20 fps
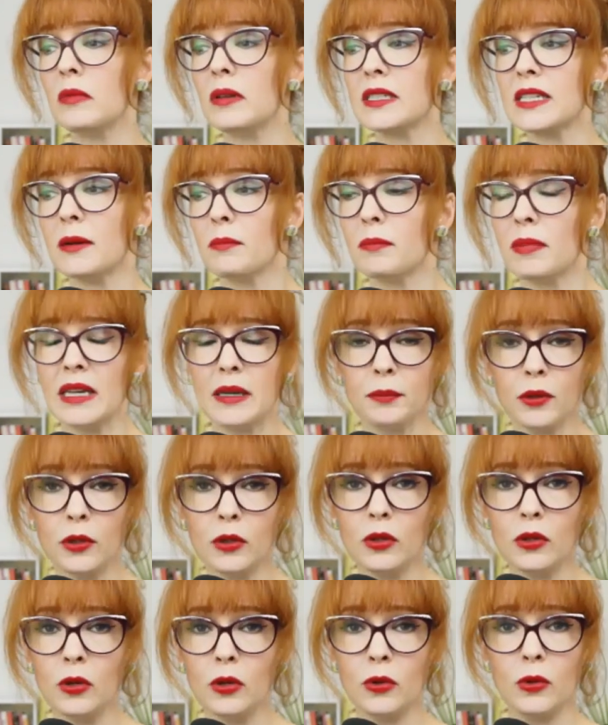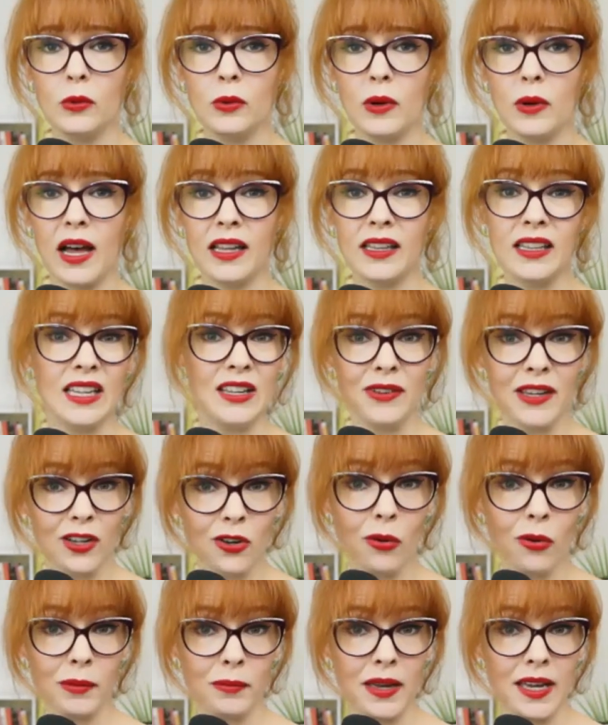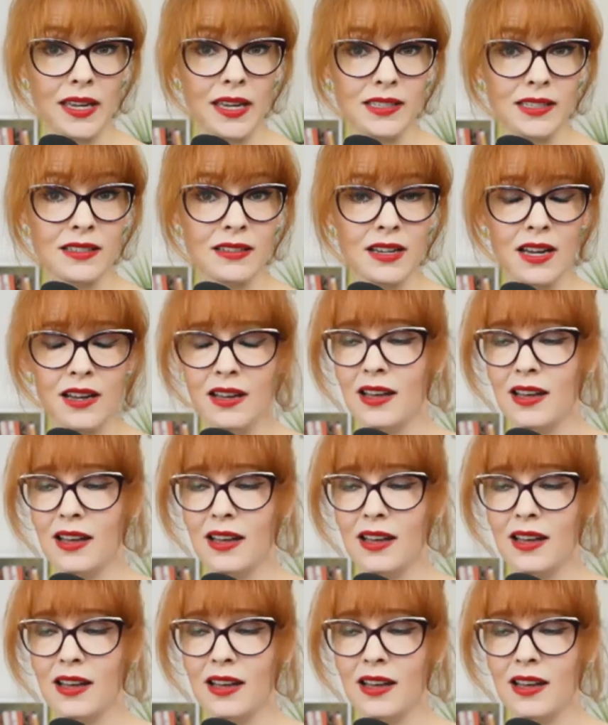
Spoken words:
some people who are leaving Coinbase.